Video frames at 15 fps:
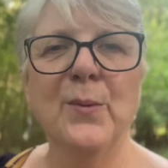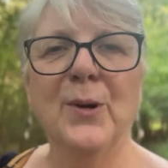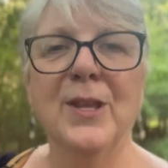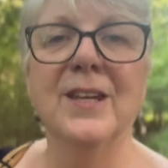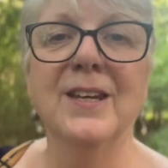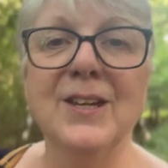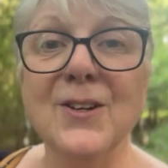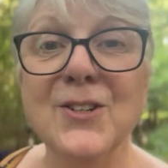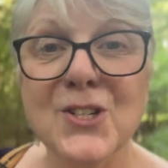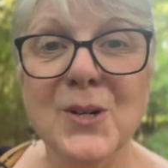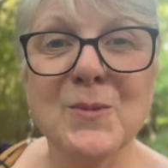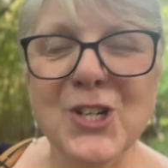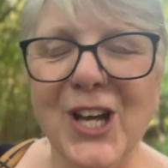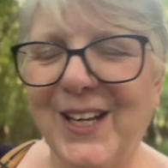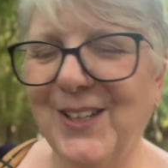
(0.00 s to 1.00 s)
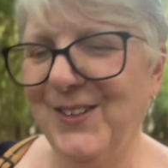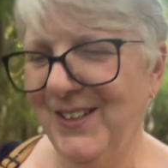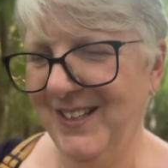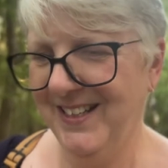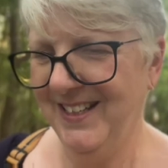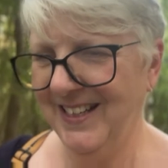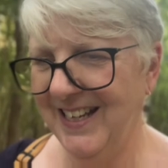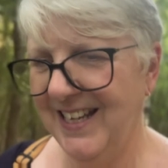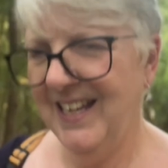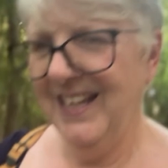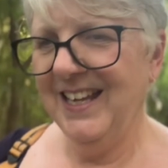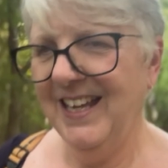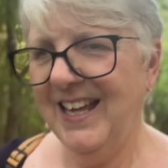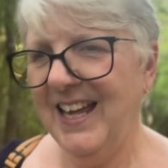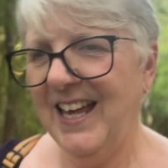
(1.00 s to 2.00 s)
with a YouTube channel,
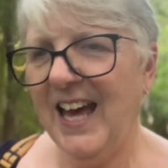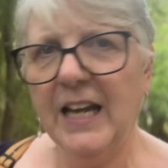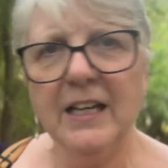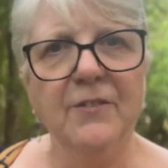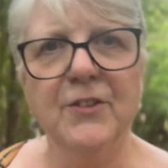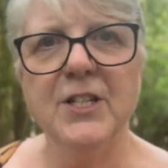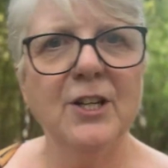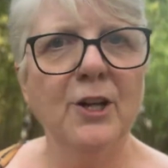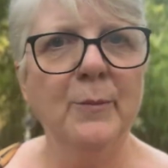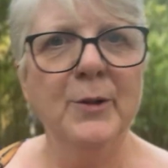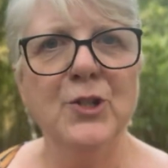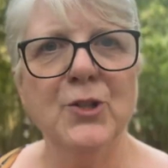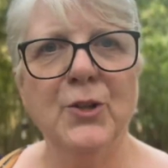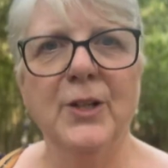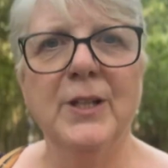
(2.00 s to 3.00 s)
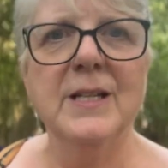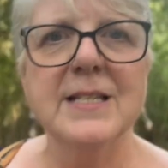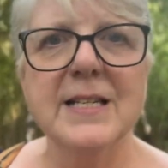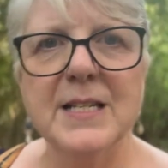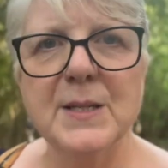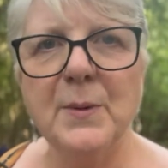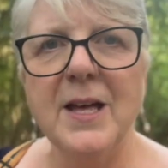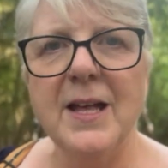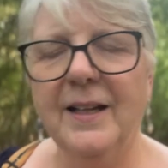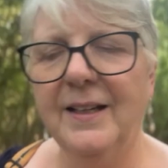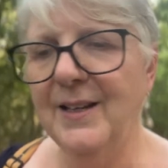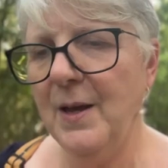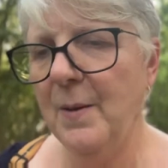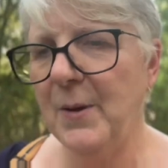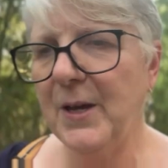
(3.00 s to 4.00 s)
I'd love you to come and join us as well,
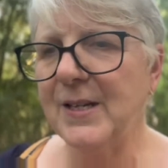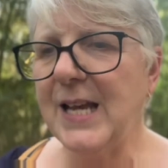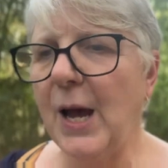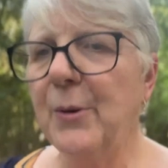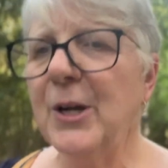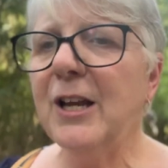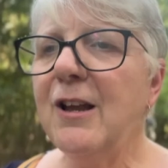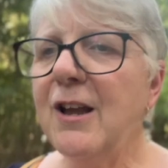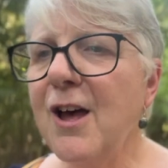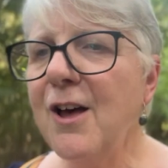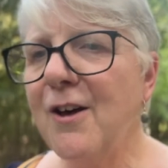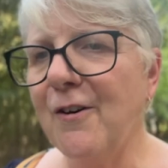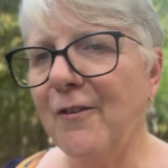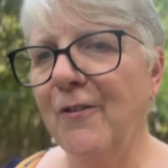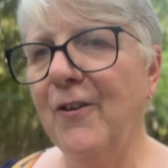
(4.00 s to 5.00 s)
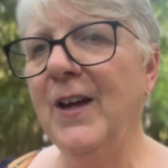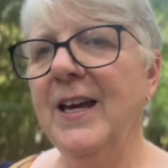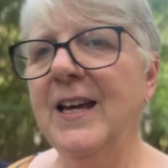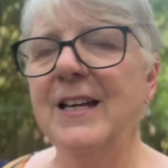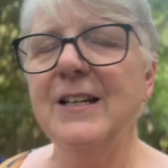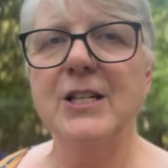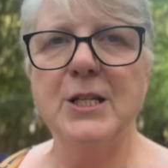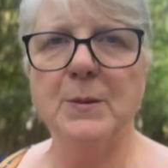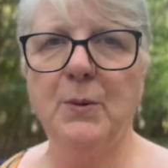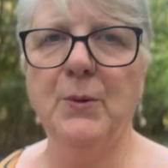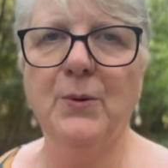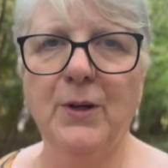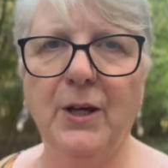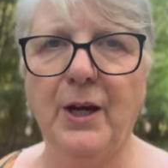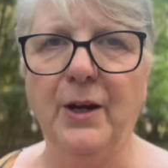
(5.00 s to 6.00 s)
because I would love to
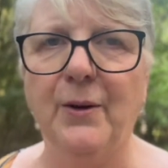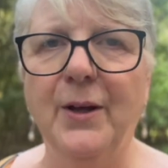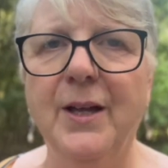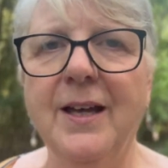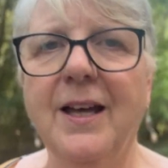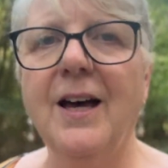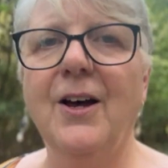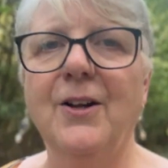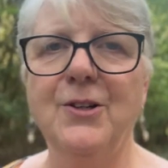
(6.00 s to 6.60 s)
support you on